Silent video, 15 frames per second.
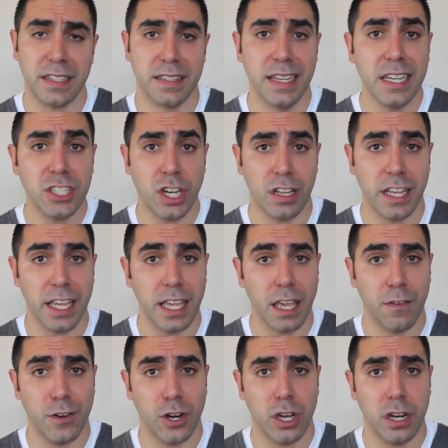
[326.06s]
Additionally,
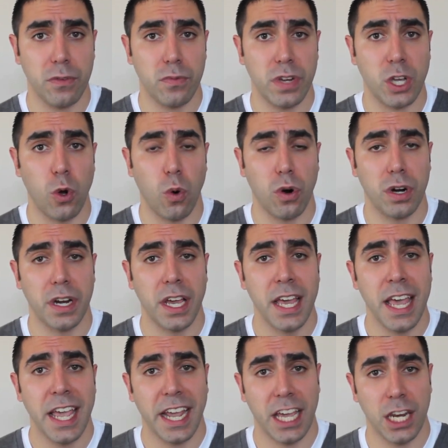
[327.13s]
if you're going to record
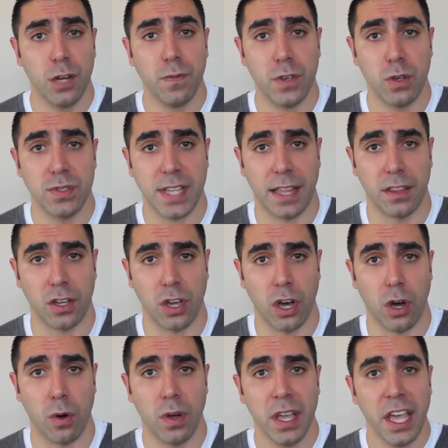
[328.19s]
interviews on the
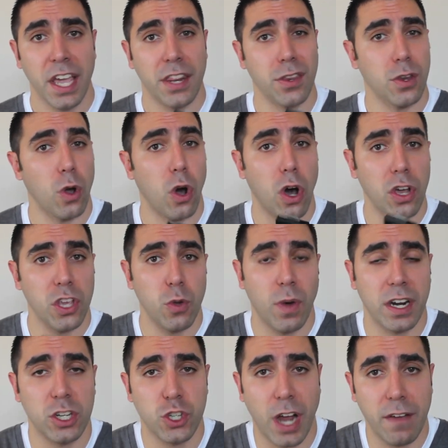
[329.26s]
go and all you
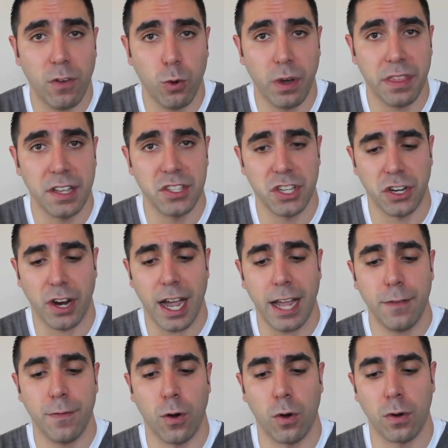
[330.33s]
want to travel with is your
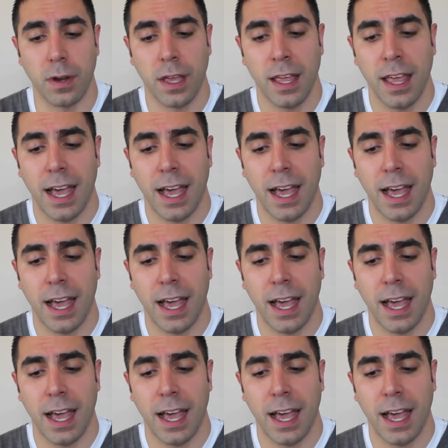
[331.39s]
iPhone,